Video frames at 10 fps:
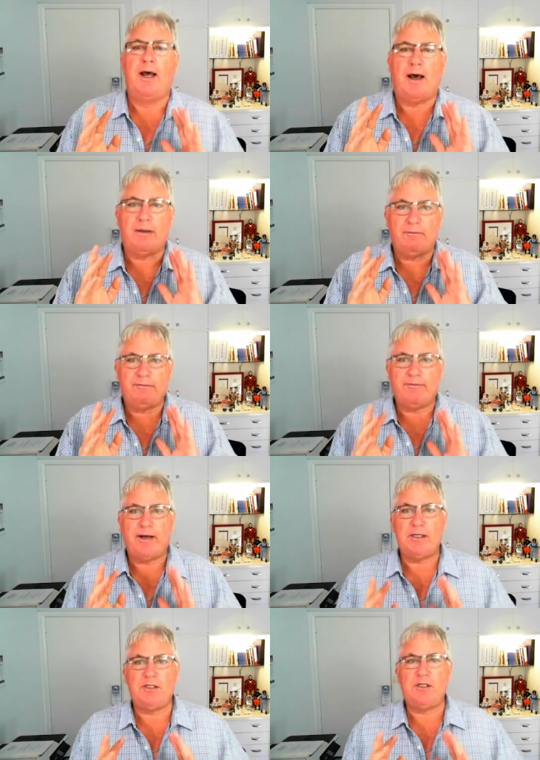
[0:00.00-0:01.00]
are the
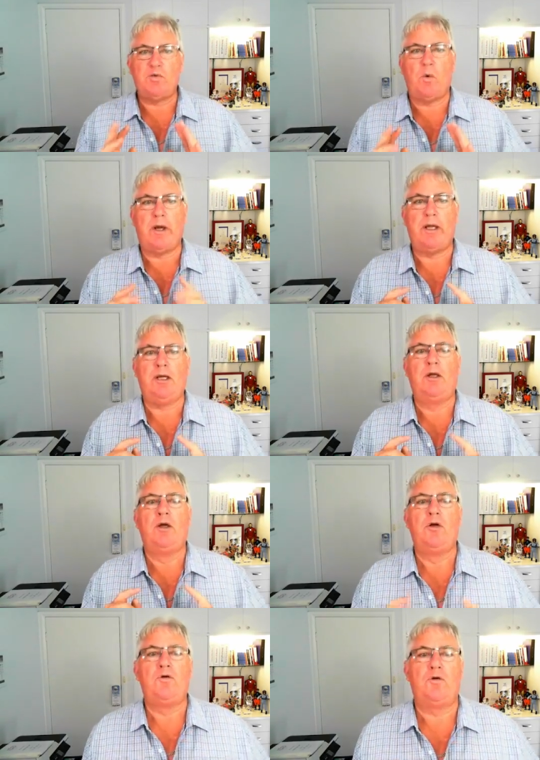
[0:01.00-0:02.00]
fastest way
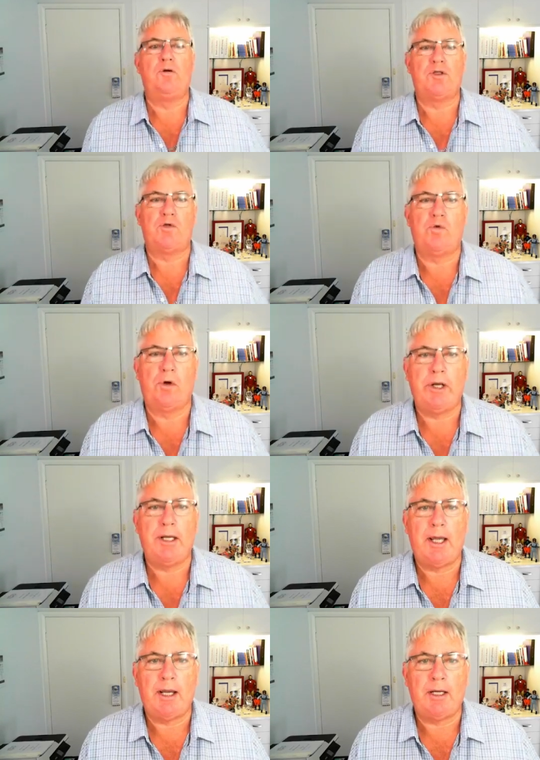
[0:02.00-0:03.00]
to
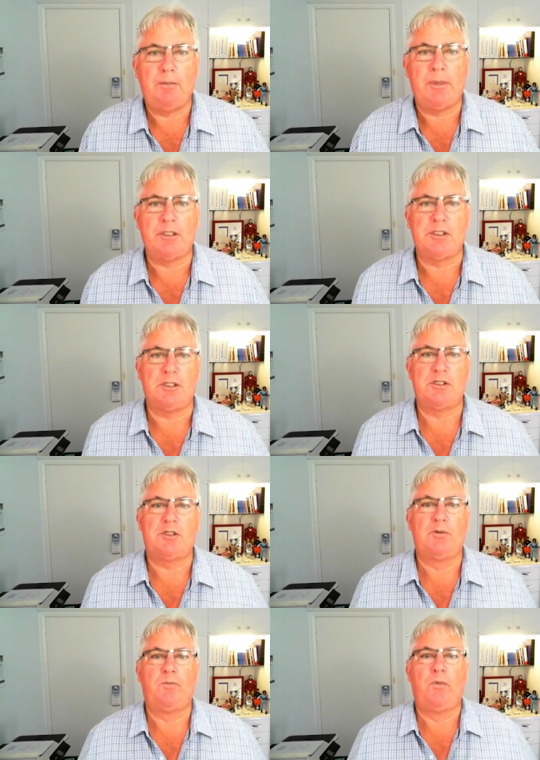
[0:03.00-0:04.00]
destroying any business.